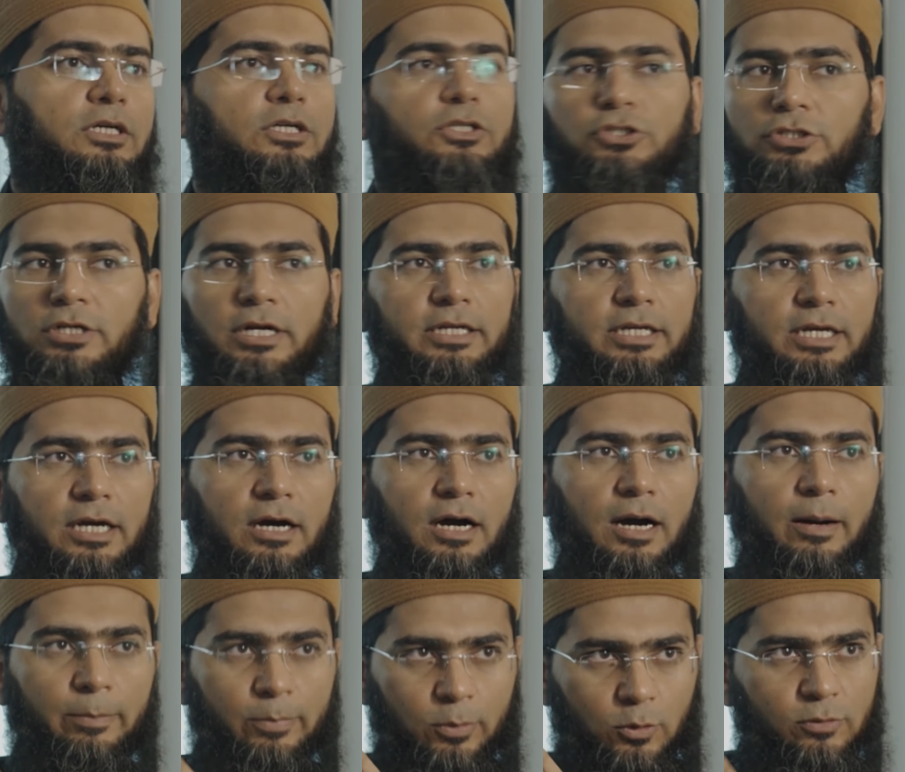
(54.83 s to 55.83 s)
Sharia
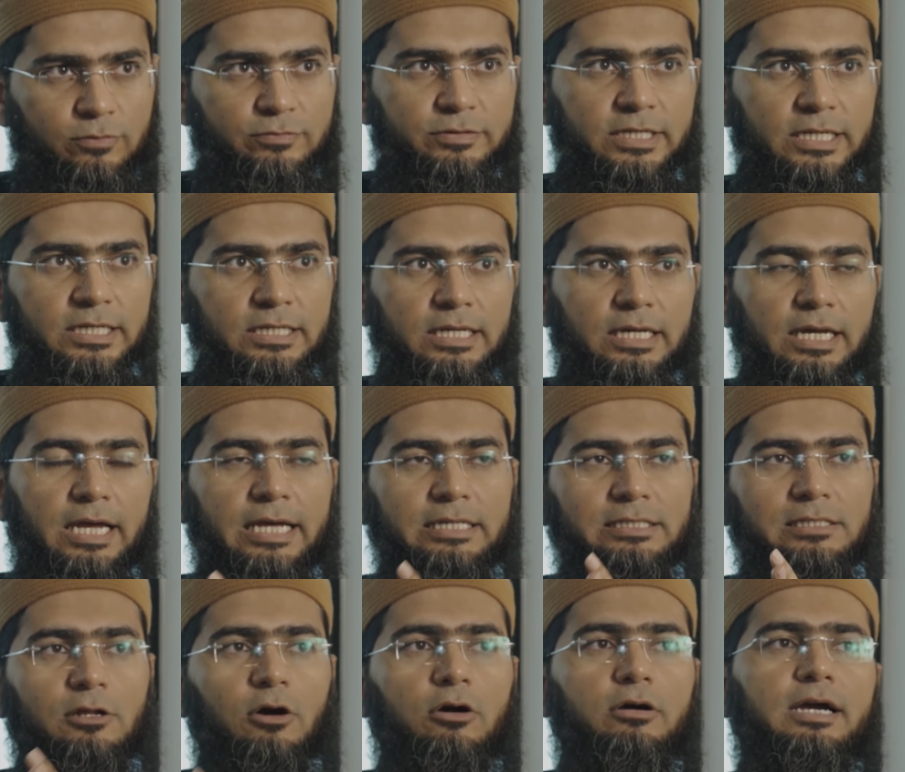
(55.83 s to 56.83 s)
approves it
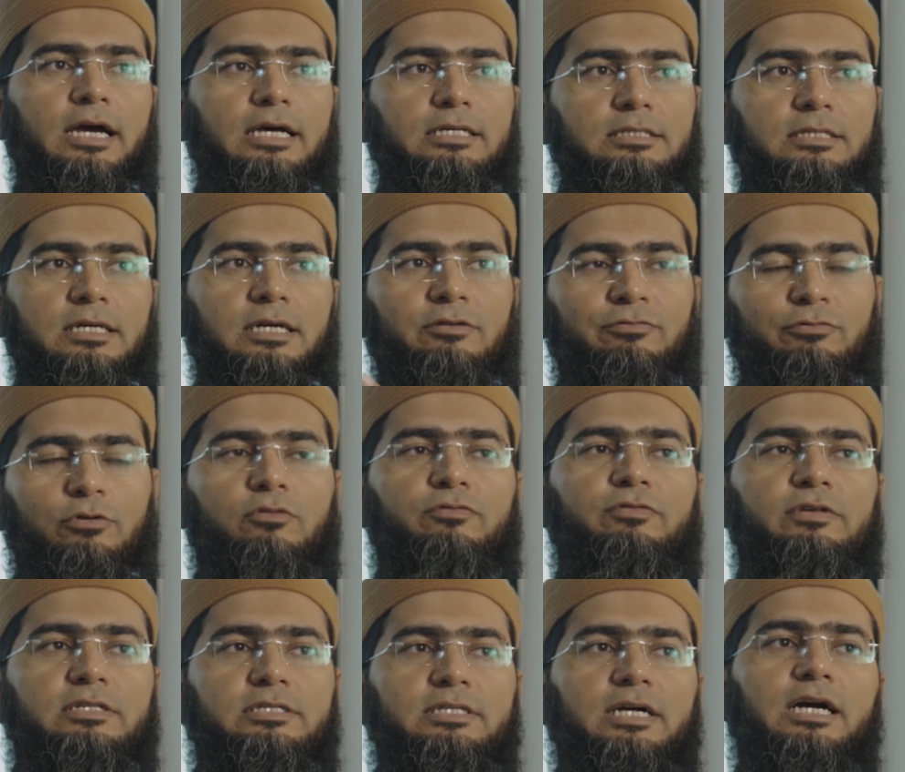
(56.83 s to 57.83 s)
as long as it
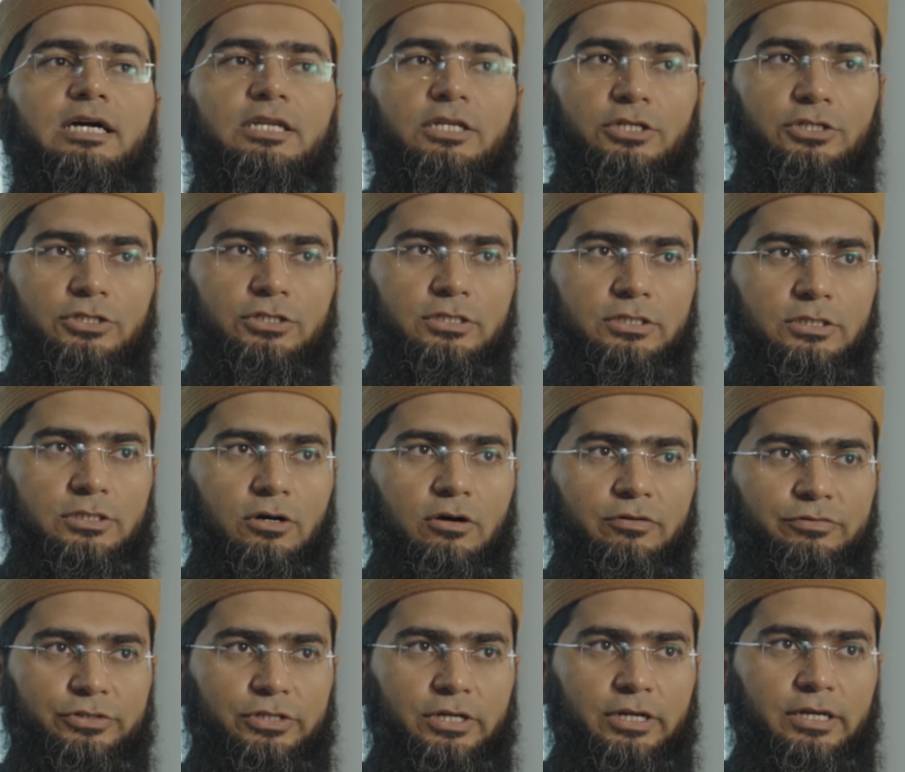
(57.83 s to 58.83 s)
fulfills the conditions
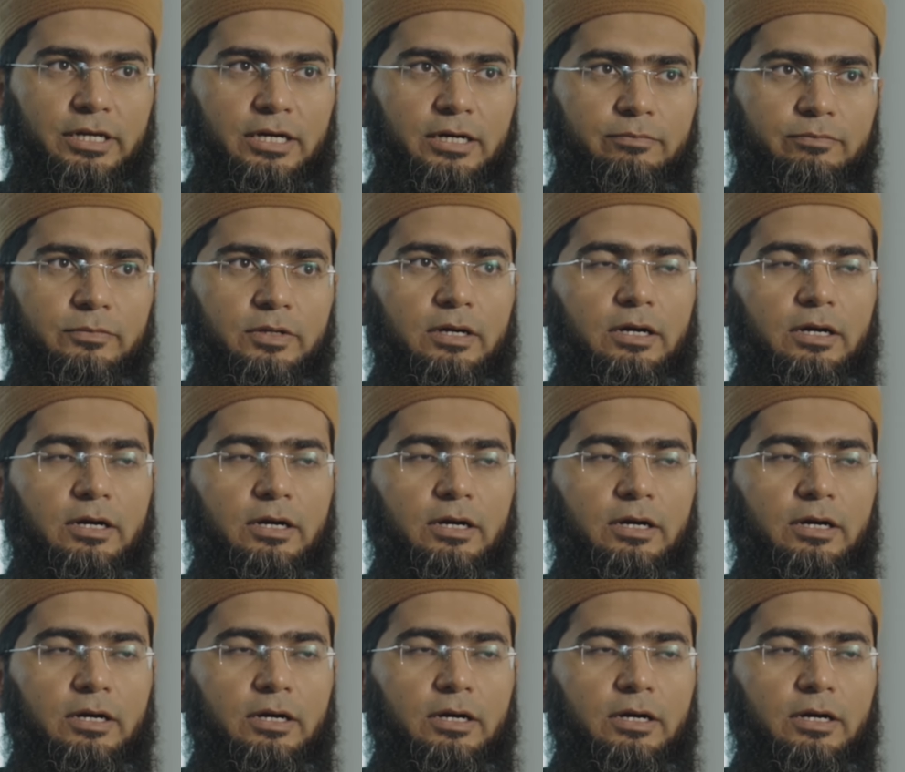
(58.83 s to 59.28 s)
of Sharia,